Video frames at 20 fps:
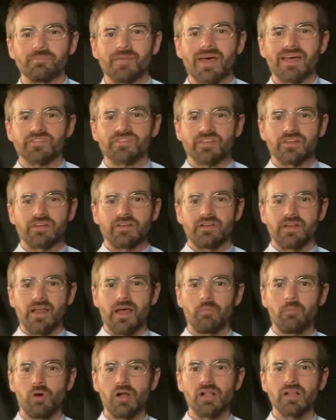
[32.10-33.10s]
Baskin,
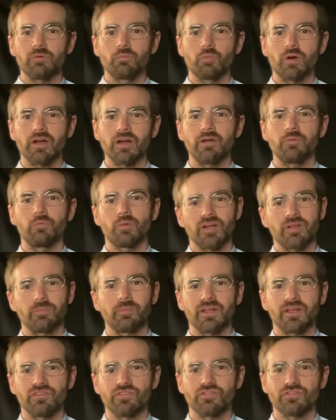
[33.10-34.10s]
and while I'm wearing what could be
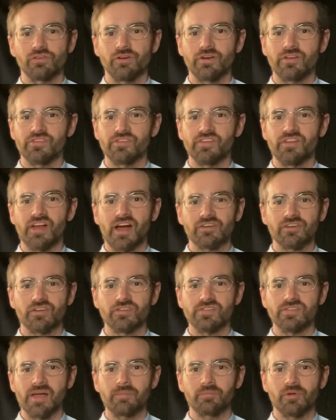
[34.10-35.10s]
construed as a
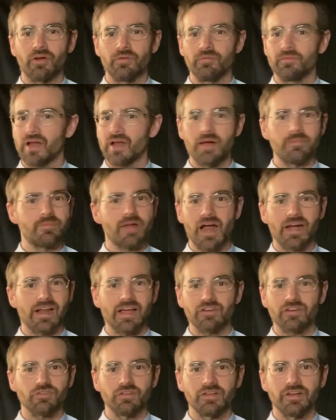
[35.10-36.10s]
doctor's lab coat, I'm not
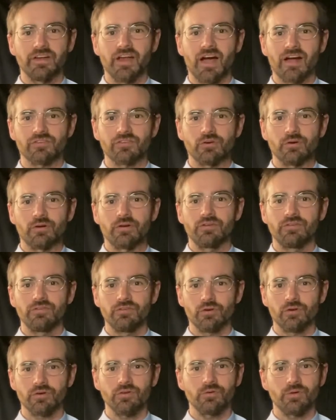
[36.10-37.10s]
actually a doctor,
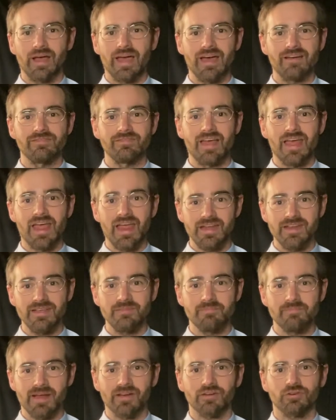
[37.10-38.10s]
nor do I have any
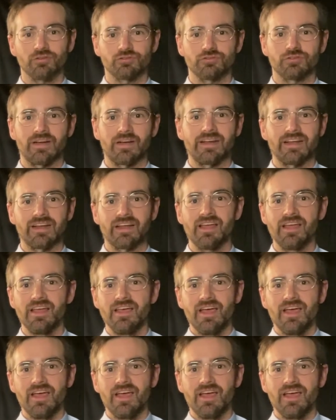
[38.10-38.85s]
medical training.